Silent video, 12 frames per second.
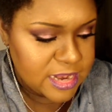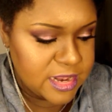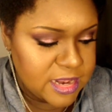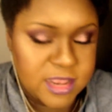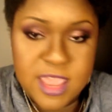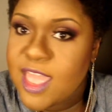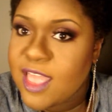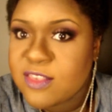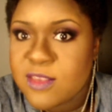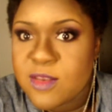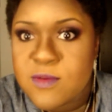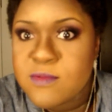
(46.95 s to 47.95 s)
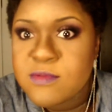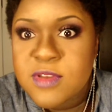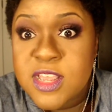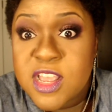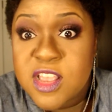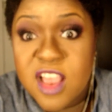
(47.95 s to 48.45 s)
And yeah, so
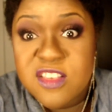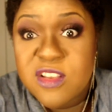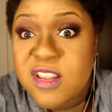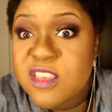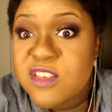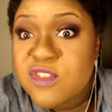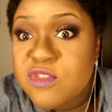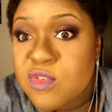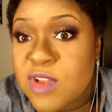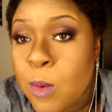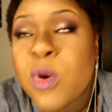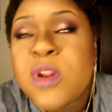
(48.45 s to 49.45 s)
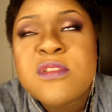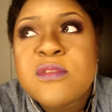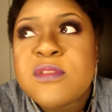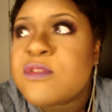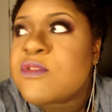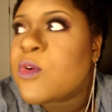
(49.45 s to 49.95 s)
I started this tutorial. I wanted to
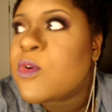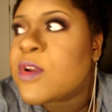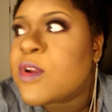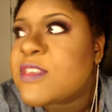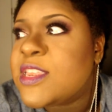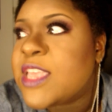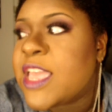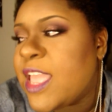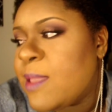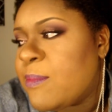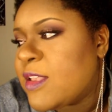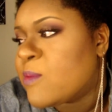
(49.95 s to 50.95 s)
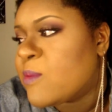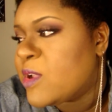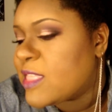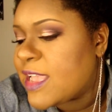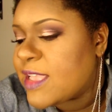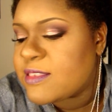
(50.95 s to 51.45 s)
do this tutorial today because I
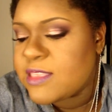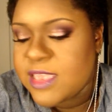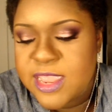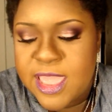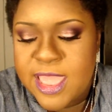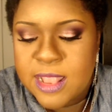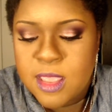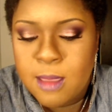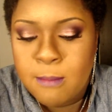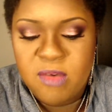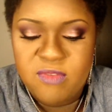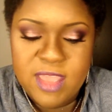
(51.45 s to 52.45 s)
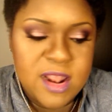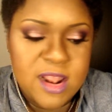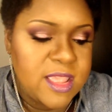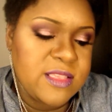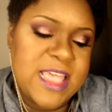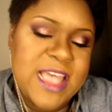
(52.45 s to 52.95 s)
realized sitting at my
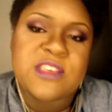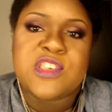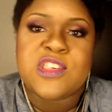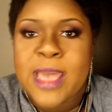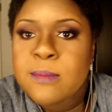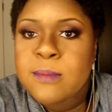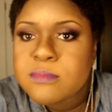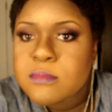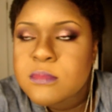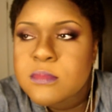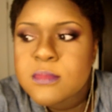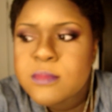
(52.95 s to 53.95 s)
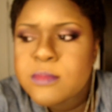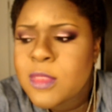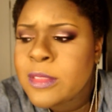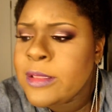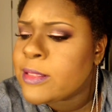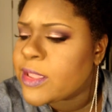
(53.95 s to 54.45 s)
vanity inside the shop,
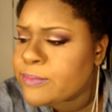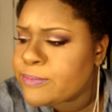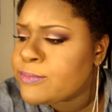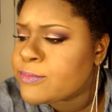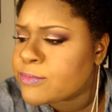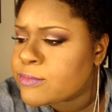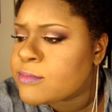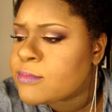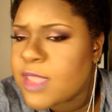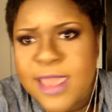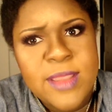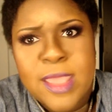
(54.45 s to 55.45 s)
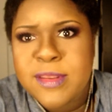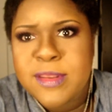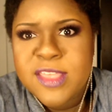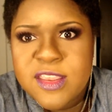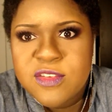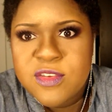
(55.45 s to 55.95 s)
I don't have
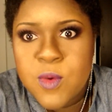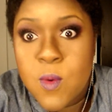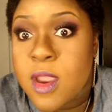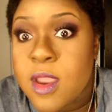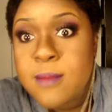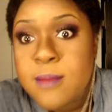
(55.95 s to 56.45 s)
anything to do.